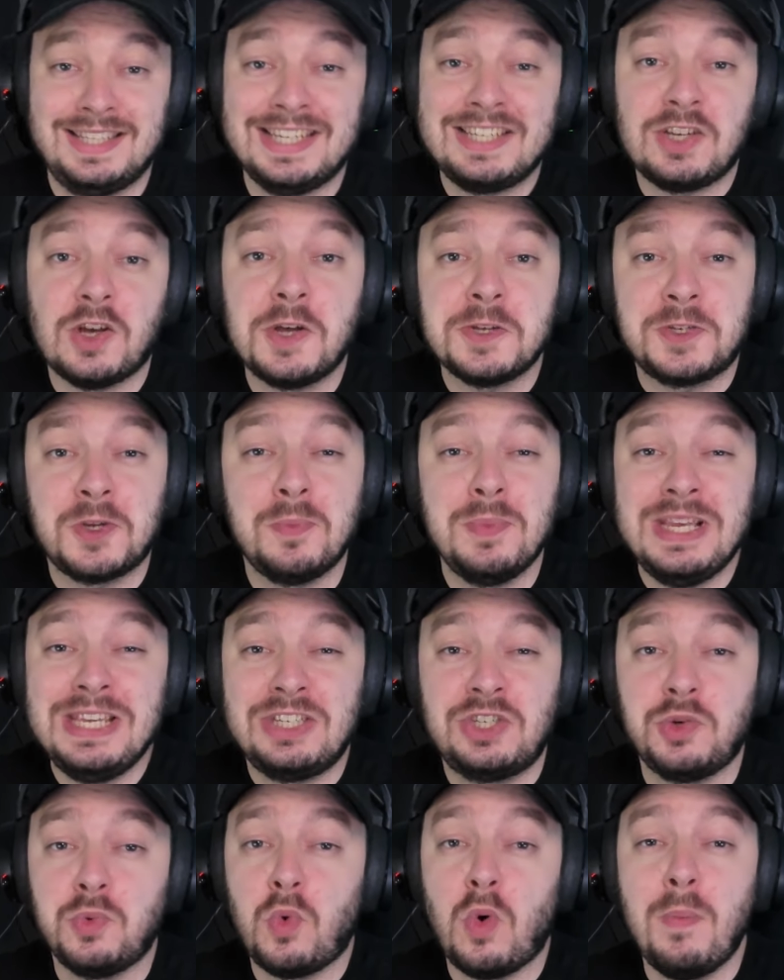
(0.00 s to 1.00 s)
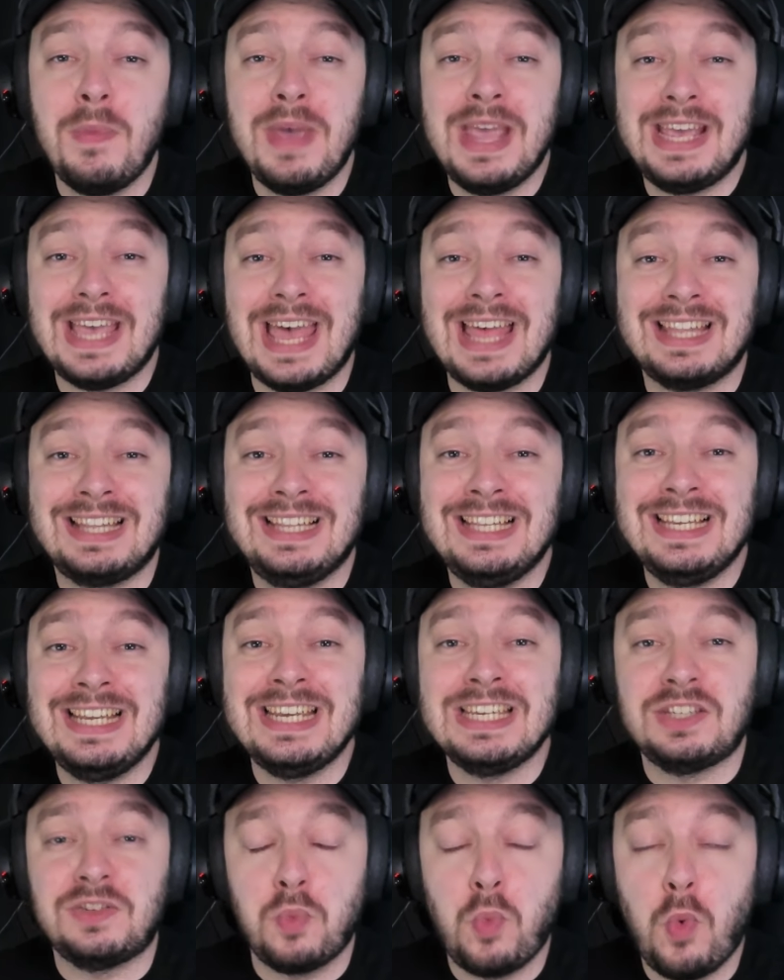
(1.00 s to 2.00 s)
This also means you will make at
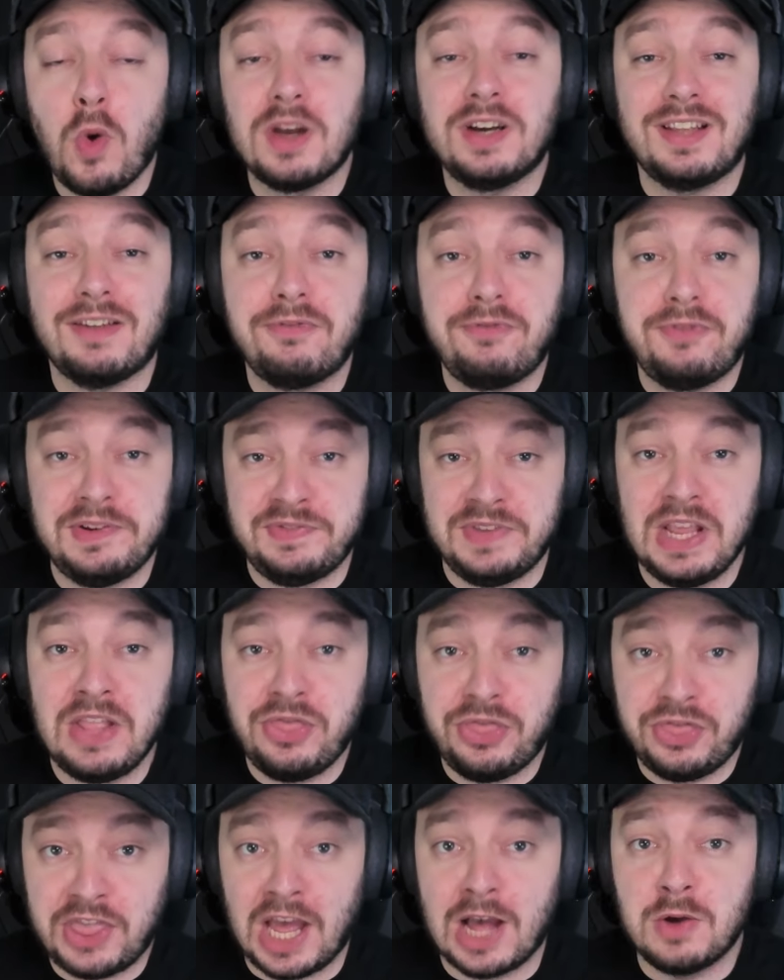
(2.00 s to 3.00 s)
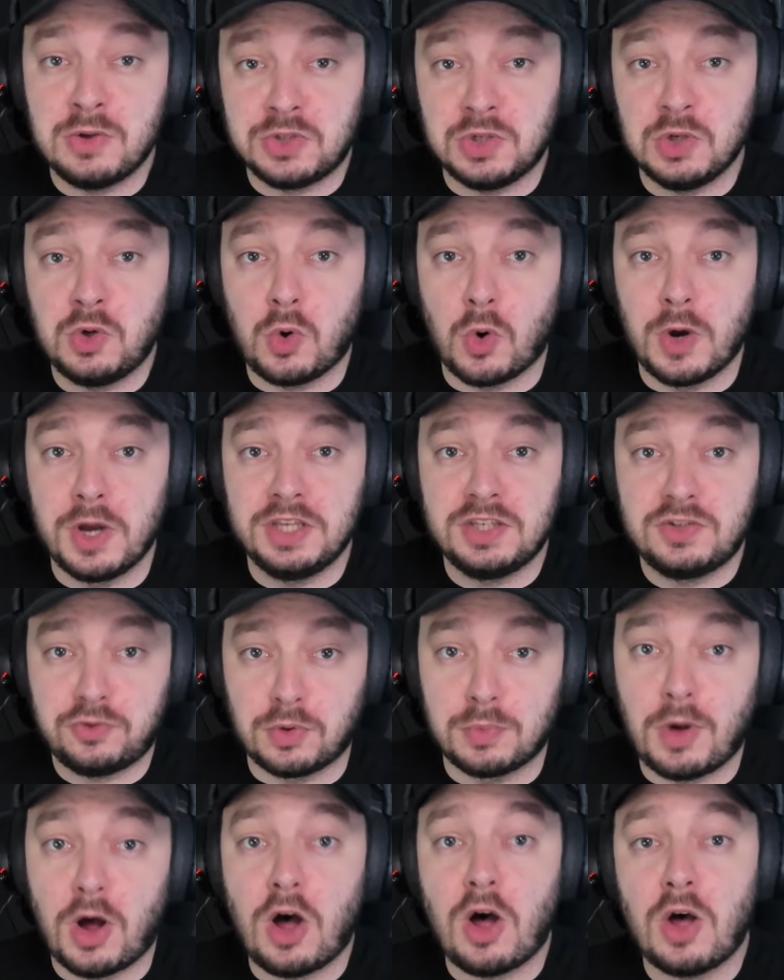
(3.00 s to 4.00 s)
least 150,000 coins
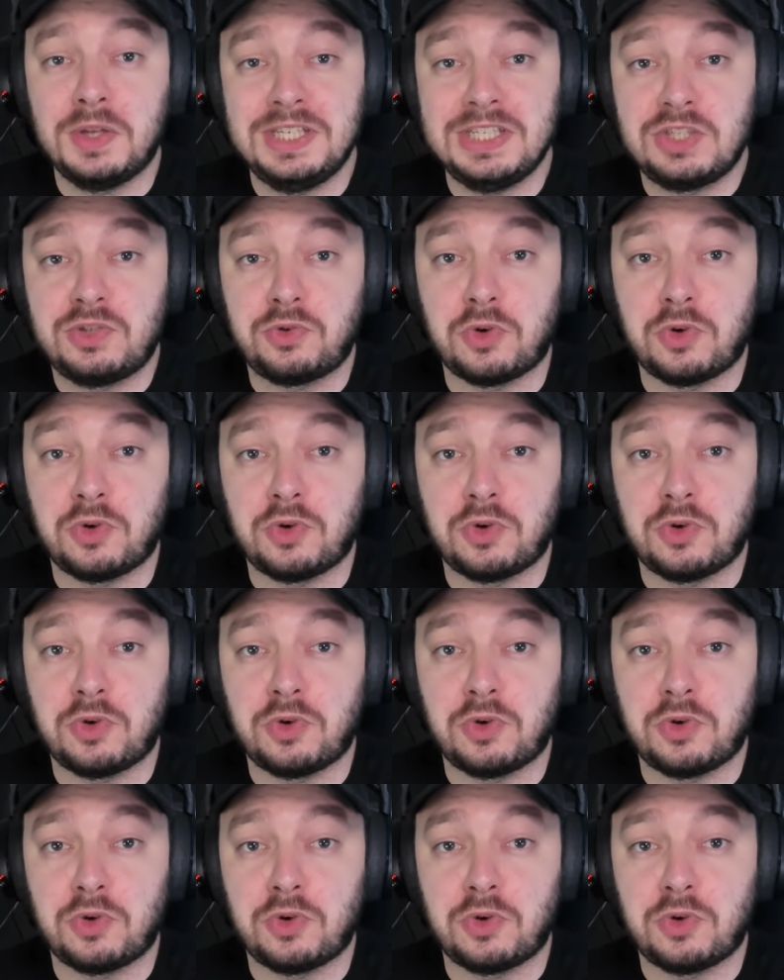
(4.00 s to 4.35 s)
from all these